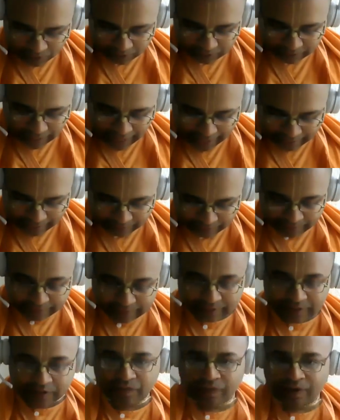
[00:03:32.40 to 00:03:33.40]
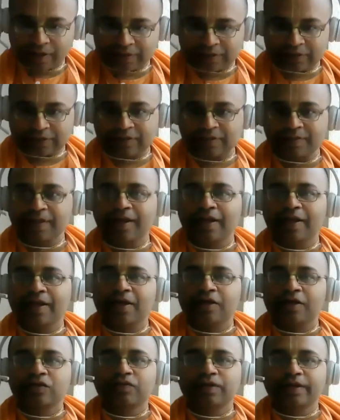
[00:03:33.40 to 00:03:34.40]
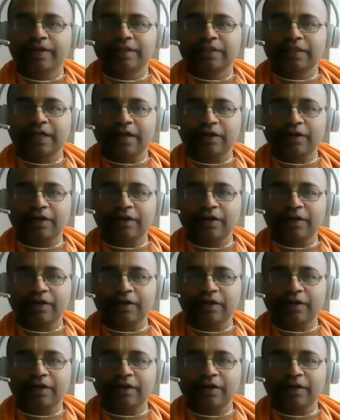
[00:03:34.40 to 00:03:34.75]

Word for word: for the activities of lust so it's